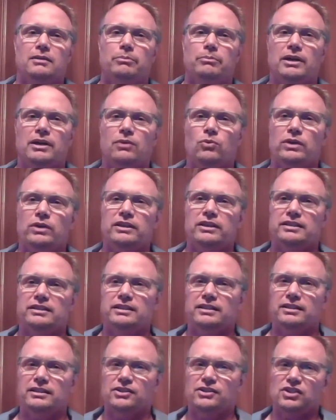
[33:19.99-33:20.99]
but when the
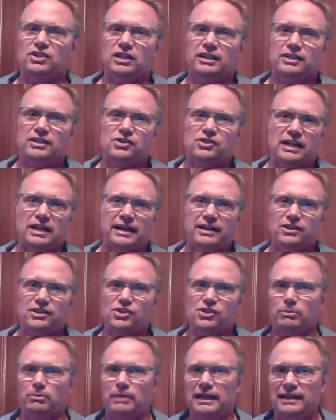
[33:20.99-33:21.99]
kid is studying science
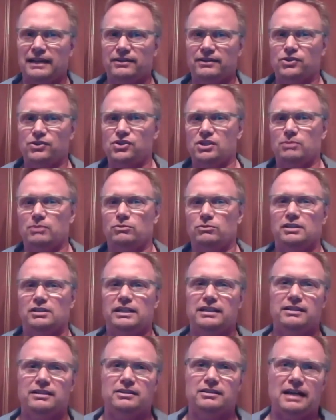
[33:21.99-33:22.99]
or math or some
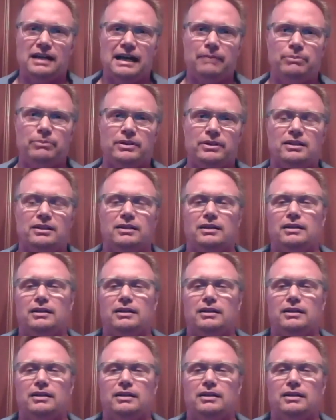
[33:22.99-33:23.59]
related topic